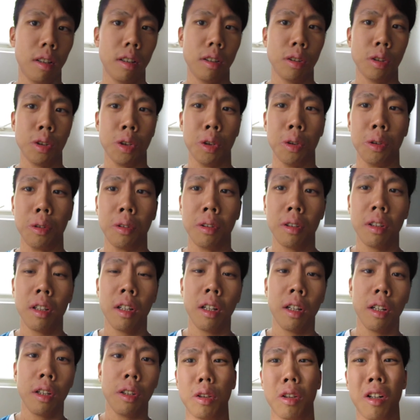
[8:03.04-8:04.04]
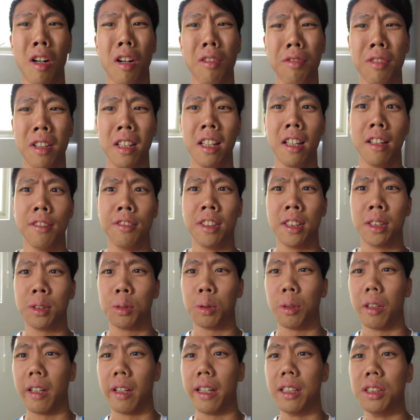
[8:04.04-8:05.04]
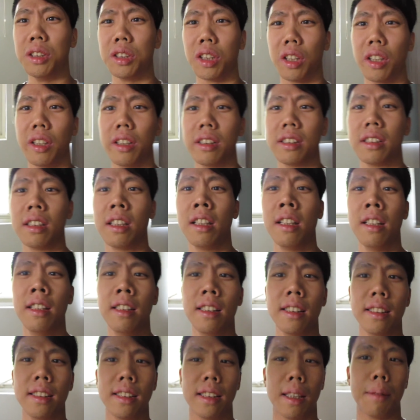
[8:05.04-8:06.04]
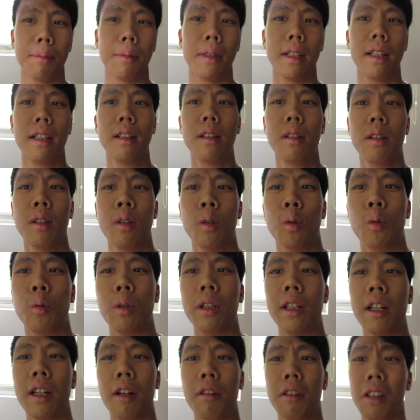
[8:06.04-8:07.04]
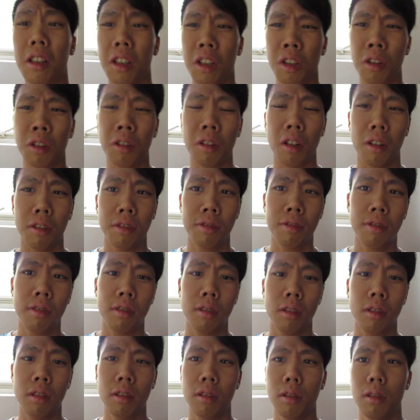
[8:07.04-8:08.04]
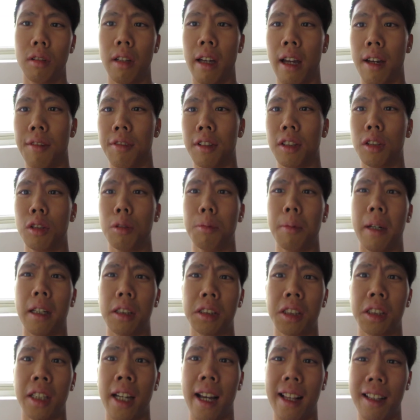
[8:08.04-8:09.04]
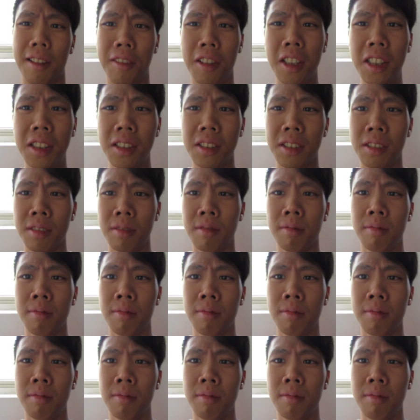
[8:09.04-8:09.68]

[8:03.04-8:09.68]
So, coffee lovers will enjoy something without the guilt of having too much calories.